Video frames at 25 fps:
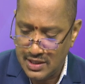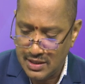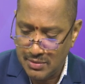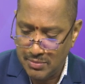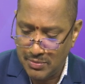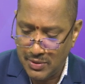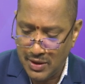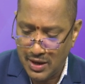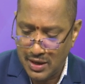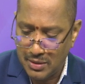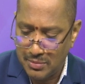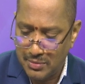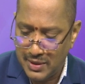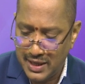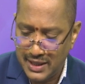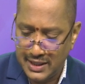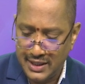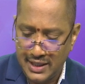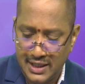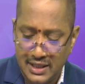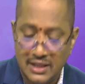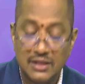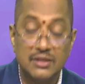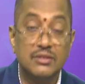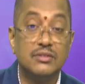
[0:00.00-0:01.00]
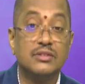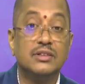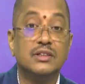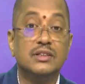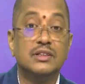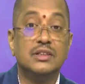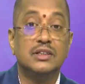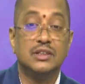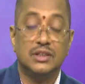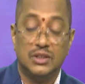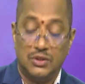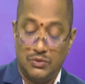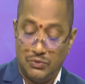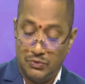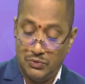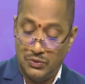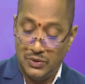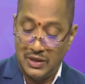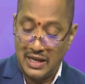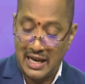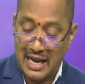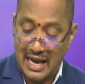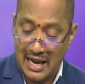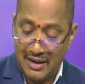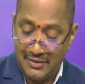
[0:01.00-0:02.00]
is a bar magnet. We
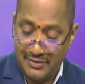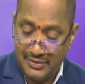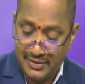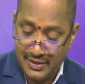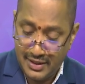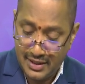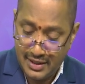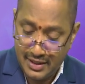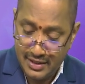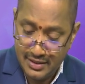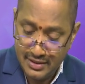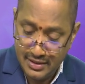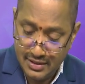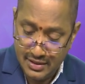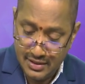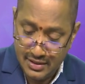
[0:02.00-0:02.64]
have